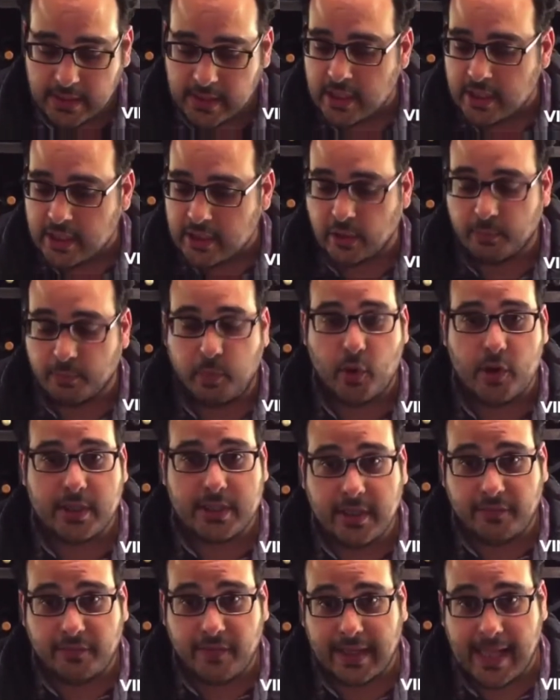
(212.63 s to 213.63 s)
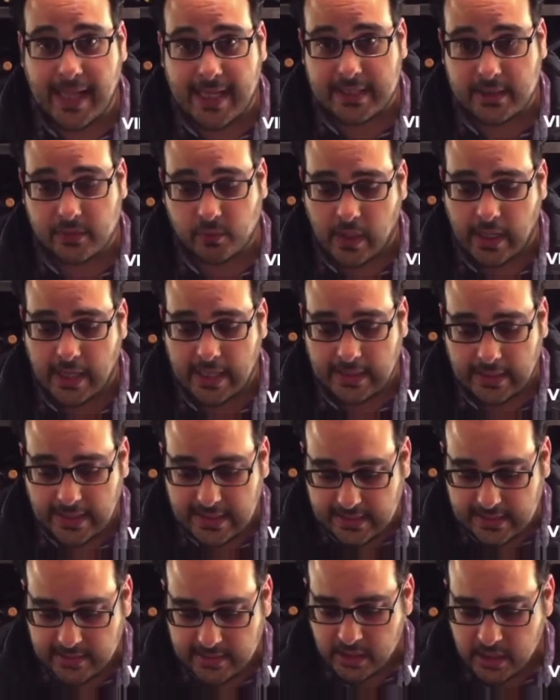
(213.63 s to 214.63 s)
So pour yourself a glass of wine.
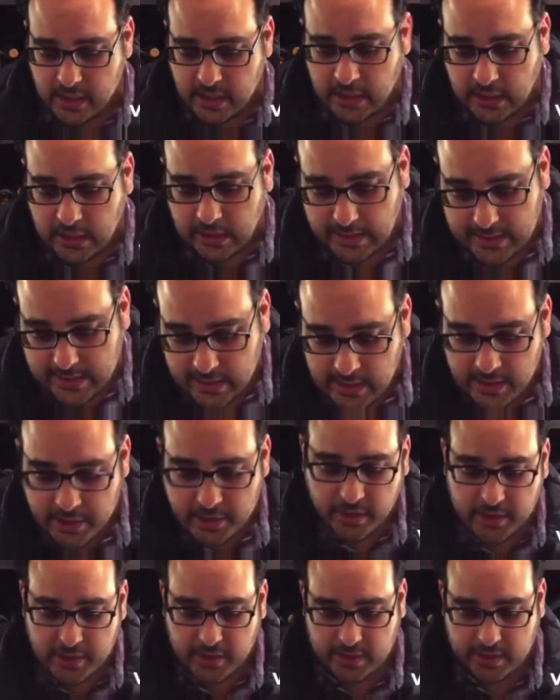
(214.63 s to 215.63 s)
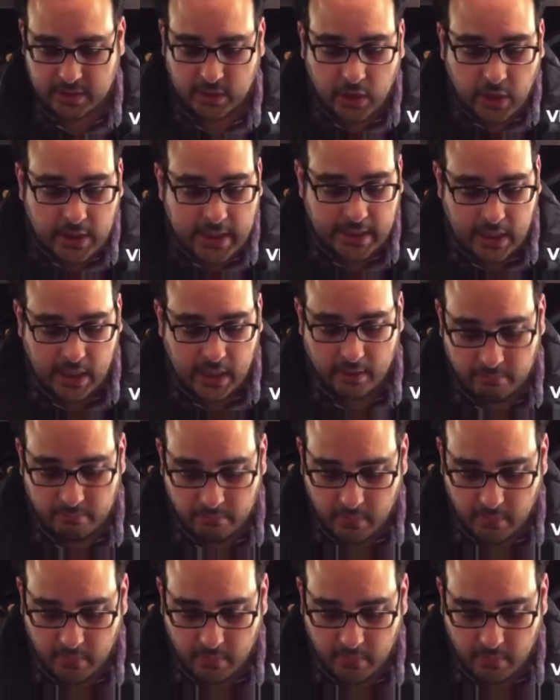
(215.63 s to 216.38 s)
Let's let's initially just look at them.